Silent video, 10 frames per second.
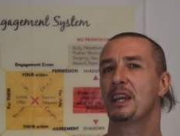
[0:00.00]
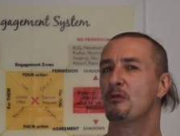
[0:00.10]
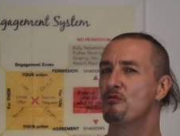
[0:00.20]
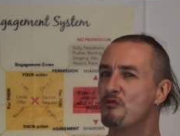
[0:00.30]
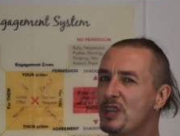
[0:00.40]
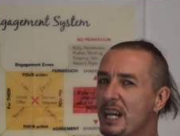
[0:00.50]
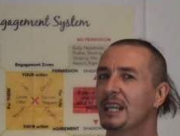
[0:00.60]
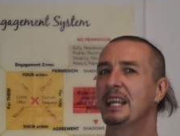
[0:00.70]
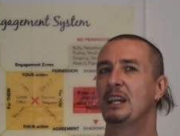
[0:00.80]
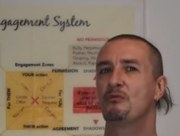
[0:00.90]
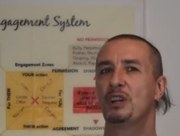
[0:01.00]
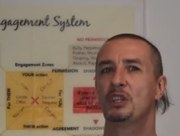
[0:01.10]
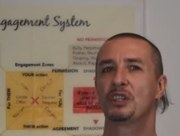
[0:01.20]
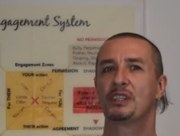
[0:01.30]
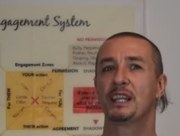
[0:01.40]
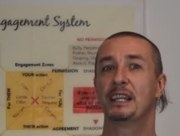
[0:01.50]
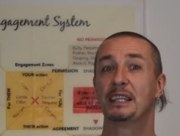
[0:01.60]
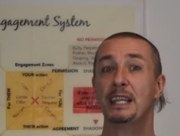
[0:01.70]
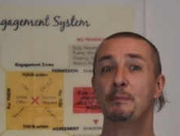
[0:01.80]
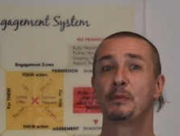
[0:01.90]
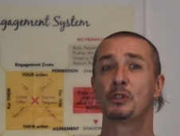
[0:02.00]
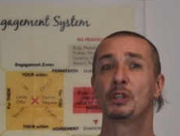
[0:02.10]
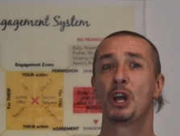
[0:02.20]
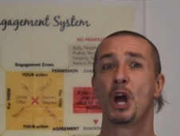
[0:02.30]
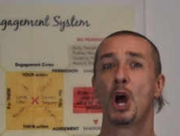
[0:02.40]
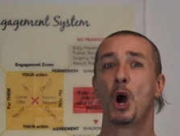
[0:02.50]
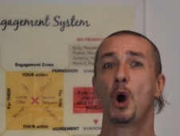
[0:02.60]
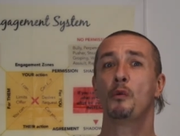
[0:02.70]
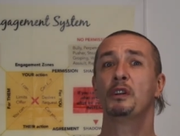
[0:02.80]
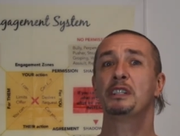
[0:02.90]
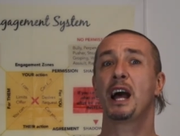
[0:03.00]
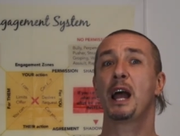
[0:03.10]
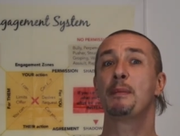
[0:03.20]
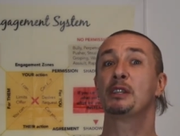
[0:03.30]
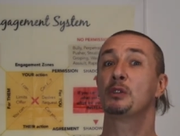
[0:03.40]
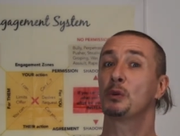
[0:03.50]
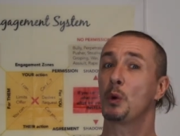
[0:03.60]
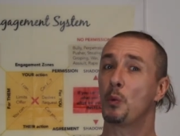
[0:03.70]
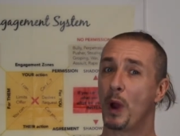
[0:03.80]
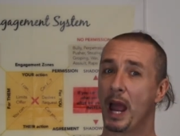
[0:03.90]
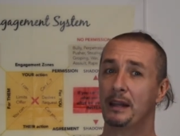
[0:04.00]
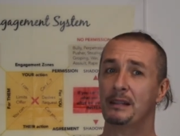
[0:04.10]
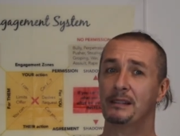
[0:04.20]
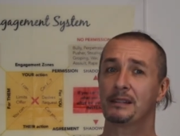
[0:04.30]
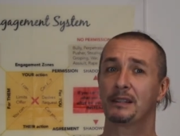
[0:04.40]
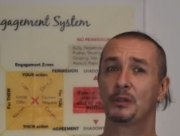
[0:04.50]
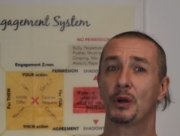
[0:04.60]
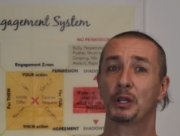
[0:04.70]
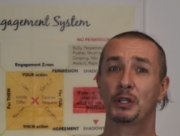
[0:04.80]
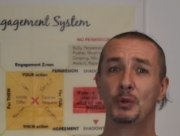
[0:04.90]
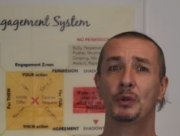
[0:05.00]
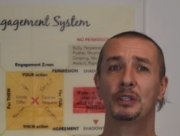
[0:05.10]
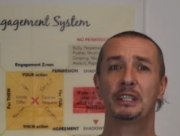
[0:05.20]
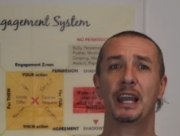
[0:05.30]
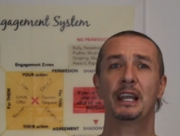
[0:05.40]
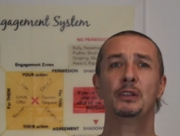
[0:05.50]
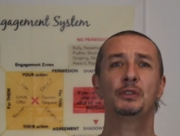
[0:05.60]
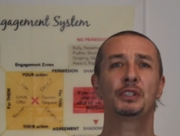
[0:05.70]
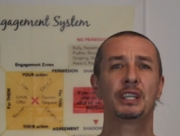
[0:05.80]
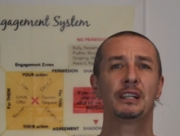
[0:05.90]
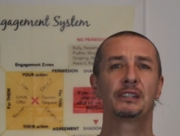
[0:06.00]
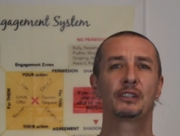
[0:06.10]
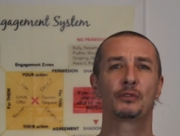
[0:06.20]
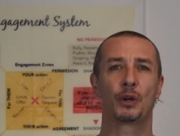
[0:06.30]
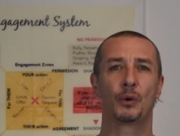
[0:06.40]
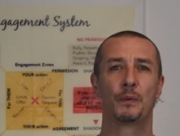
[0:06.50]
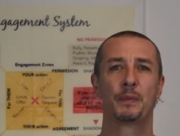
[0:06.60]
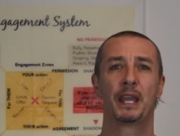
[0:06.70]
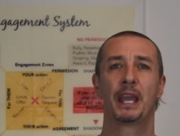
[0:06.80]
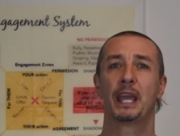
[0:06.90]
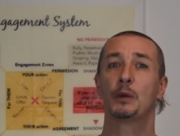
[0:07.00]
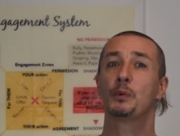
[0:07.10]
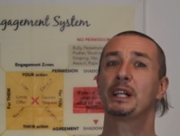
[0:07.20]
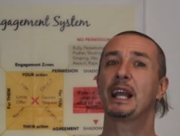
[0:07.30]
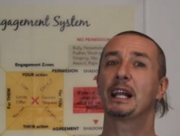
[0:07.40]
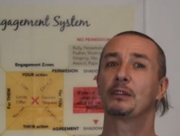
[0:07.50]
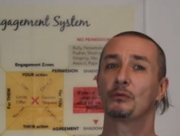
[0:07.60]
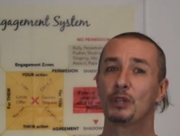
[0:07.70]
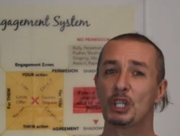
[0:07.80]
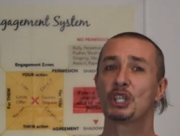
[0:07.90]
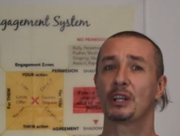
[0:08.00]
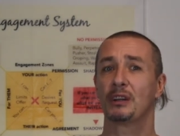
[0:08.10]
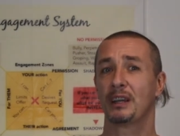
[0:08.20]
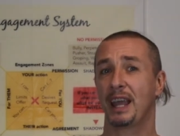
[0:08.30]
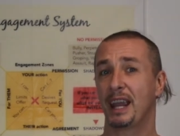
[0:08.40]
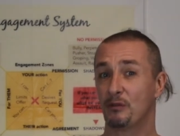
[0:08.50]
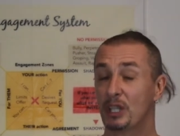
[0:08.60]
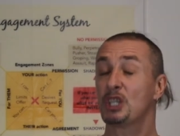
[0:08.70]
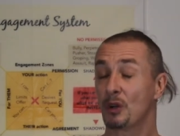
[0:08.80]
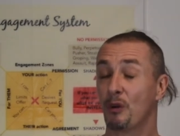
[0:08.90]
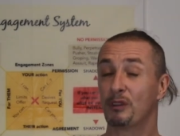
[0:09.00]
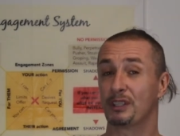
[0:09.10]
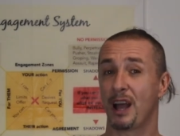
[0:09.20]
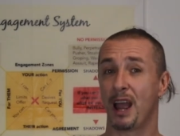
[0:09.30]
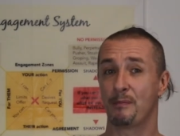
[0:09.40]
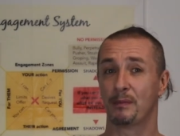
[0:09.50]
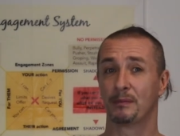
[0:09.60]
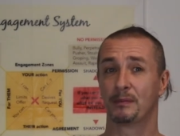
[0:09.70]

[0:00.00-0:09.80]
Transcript: that really enriches and deepens over time, as your awareness, your acuity, and your skills grow, it will get richer and richer over time.